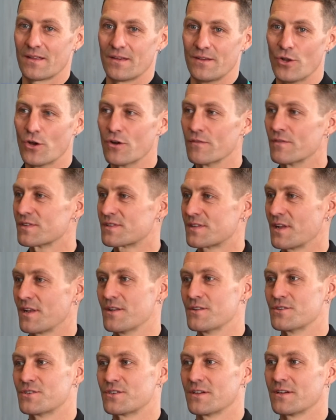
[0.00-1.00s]
nervous
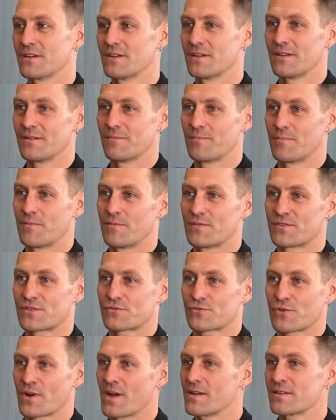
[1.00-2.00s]
energy,
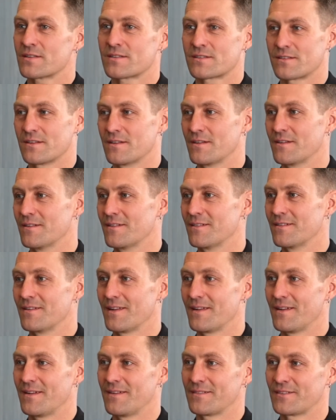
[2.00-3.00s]
stress
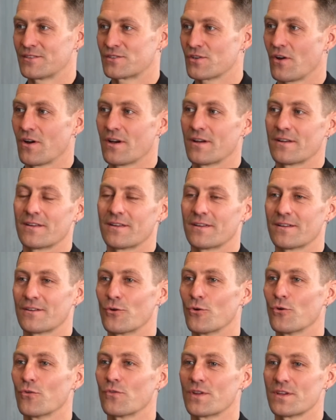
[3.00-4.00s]
and anxiety
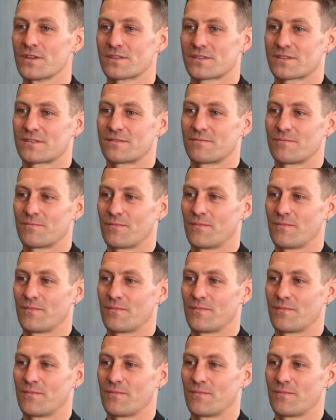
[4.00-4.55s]
and all these